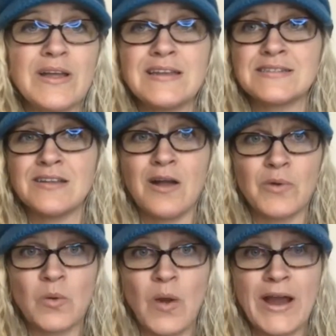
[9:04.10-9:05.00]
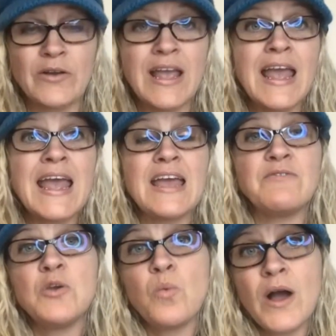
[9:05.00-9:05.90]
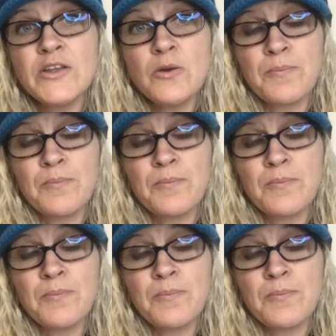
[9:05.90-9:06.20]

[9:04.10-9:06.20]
is not required. If you want your